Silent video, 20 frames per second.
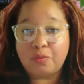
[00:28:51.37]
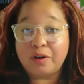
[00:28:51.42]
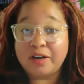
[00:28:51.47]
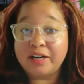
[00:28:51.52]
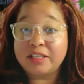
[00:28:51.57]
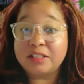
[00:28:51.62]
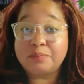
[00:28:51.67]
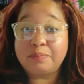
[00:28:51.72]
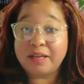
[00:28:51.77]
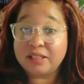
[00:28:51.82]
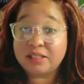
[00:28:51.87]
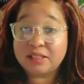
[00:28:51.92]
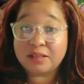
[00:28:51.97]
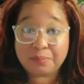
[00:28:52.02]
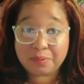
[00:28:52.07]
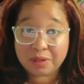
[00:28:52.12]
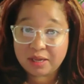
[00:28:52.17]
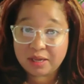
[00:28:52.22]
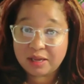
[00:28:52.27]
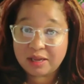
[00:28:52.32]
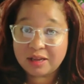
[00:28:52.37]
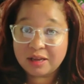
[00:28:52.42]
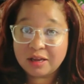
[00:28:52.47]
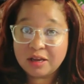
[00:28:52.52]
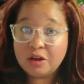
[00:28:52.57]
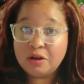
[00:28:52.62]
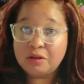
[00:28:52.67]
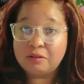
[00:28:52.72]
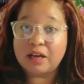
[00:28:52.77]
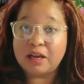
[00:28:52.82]
what is meant to be,
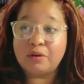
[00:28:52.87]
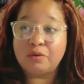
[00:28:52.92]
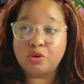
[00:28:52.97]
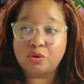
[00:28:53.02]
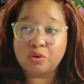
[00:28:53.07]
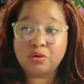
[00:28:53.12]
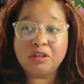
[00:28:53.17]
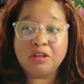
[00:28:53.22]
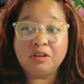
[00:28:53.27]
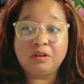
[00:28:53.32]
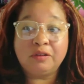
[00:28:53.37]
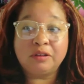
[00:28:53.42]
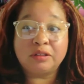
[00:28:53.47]
like truly mm-hmm.